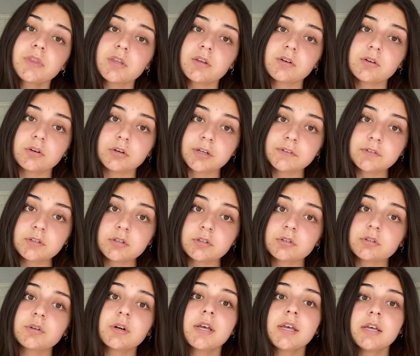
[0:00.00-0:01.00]
all you have to
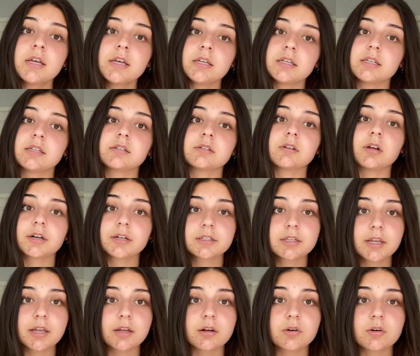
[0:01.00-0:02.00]
do is log
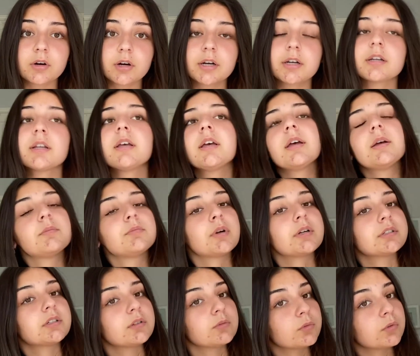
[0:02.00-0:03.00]
into Acorn,
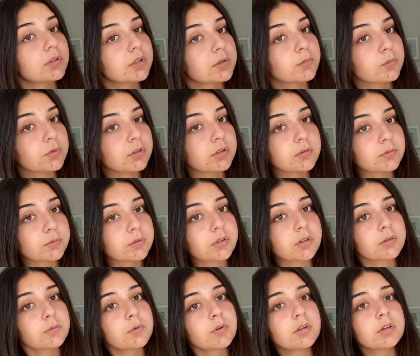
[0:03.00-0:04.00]
press
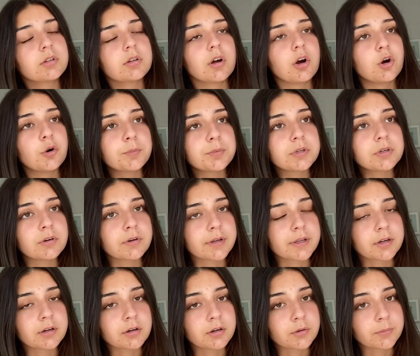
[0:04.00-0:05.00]
enroll, hope you don't
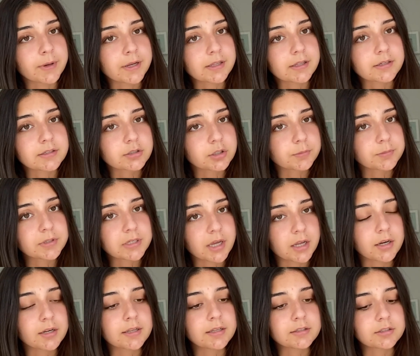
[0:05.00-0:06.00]
get on a wait list, hope you
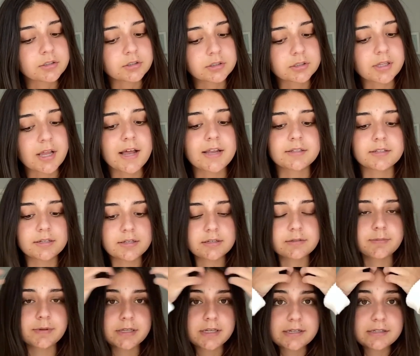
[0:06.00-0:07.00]
get into your classes,
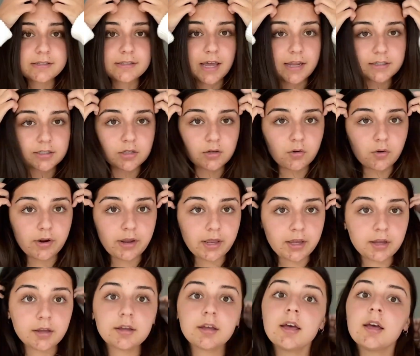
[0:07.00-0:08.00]
because that's
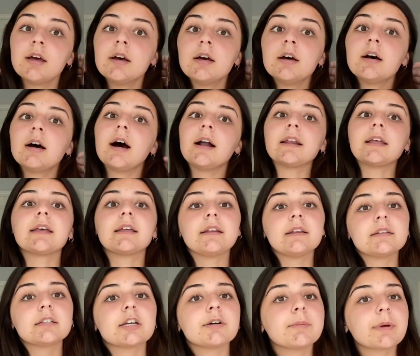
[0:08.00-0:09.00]
annoying. I didn't get
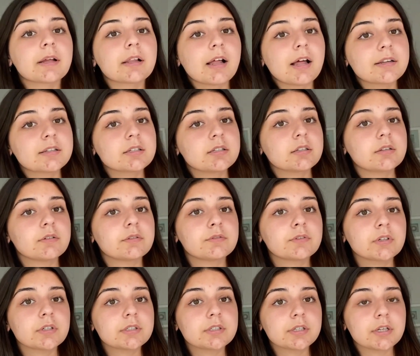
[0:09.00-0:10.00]
into my classes into
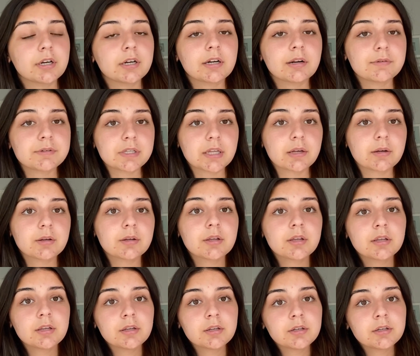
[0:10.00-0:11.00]
first year and I was like,
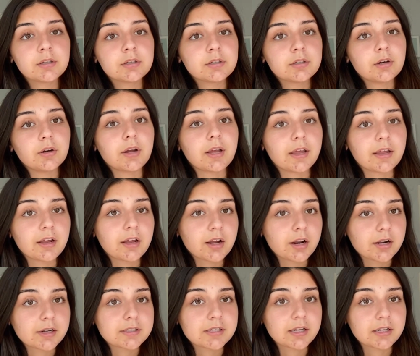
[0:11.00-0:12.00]
okay, I
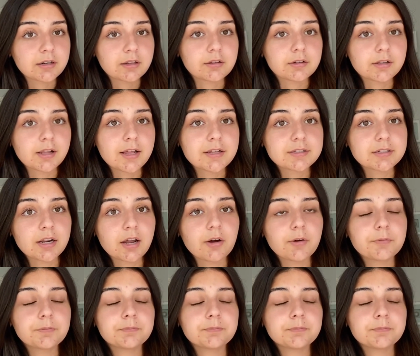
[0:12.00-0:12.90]
gotta take another class now.